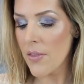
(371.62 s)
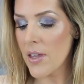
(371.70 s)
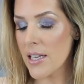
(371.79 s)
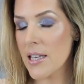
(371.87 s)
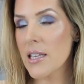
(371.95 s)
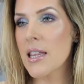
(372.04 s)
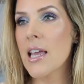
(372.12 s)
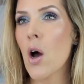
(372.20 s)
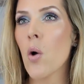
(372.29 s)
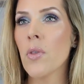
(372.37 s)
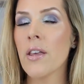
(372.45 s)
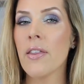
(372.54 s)
This is the
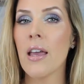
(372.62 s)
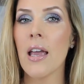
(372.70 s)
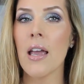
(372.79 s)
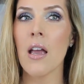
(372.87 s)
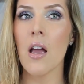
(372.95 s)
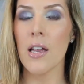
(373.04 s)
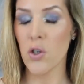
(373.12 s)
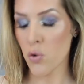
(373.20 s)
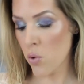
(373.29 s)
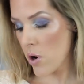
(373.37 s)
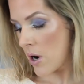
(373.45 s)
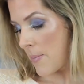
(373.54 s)
only thing in
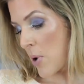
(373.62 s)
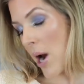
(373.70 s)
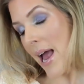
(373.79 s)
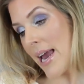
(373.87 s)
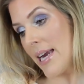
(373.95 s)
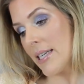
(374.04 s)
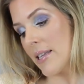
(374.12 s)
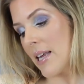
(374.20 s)
drawer number eight